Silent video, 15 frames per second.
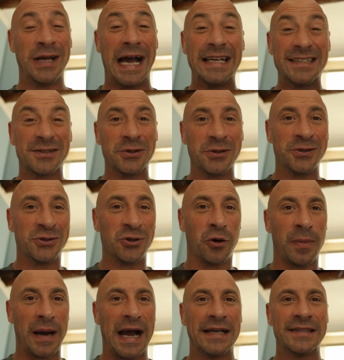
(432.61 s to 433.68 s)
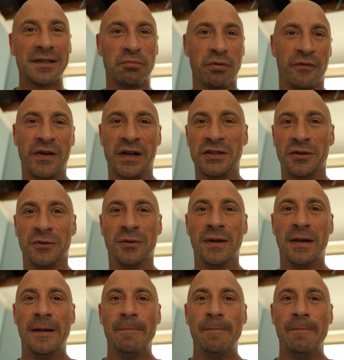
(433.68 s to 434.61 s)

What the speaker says: as good a job as a professional.